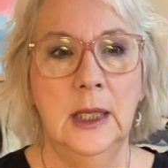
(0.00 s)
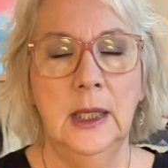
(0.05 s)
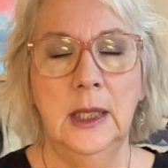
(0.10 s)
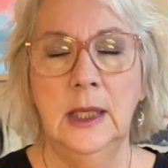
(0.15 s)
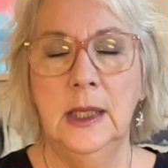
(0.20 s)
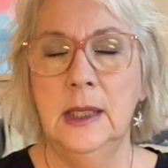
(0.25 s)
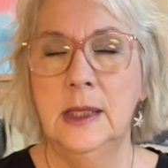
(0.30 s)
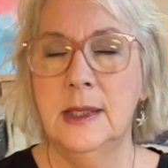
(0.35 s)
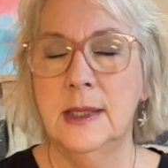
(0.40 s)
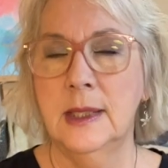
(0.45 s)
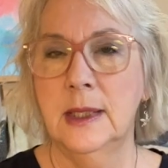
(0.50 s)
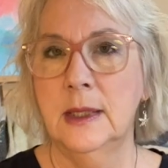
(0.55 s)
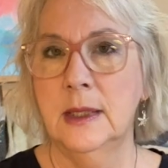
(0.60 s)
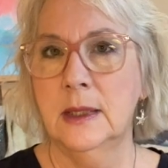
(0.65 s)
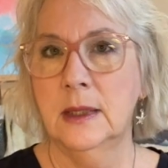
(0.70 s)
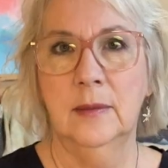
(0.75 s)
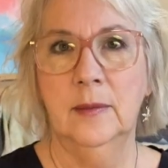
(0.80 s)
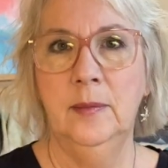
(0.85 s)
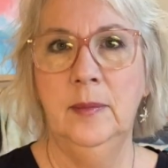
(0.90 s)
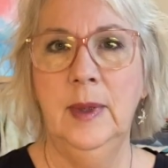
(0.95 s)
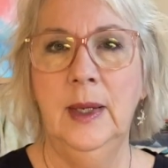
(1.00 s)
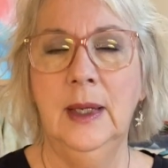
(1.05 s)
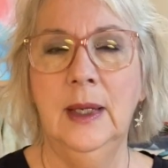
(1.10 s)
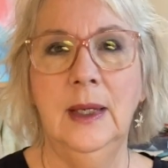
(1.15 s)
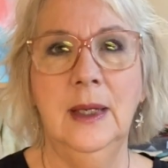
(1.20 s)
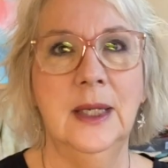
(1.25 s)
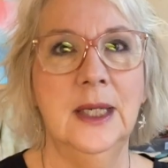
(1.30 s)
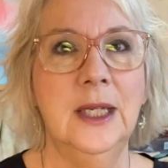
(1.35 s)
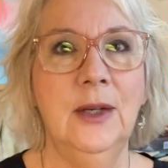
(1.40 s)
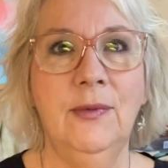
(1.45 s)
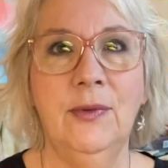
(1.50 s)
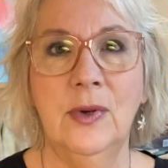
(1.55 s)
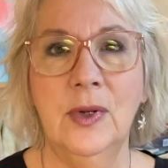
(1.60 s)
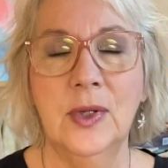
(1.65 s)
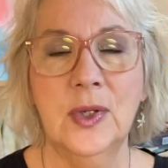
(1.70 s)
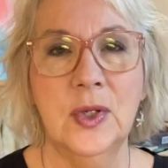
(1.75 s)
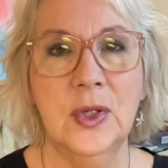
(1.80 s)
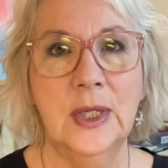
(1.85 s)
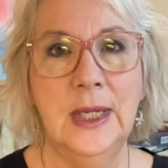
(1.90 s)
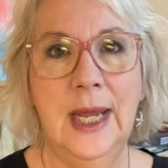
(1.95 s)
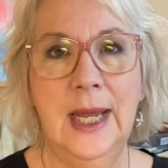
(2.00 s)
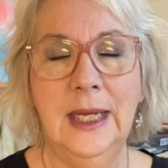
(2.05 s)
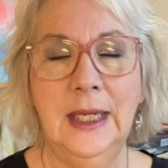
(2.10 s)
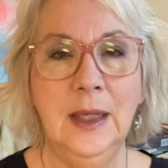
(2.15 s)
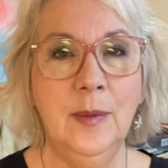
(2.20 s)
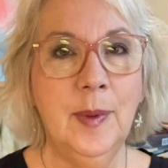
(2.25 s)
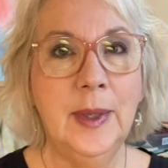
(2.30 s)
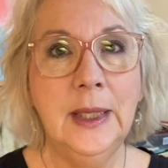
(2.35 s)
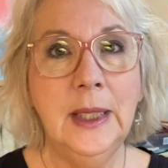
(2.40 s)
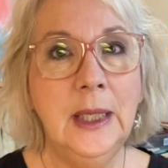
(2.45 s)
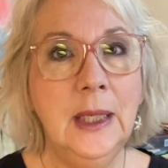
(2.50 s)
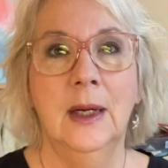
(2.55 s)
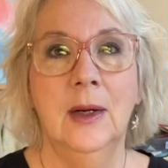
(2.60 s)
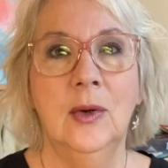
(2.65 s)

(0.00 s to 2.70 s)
Is it making a difference to anybody,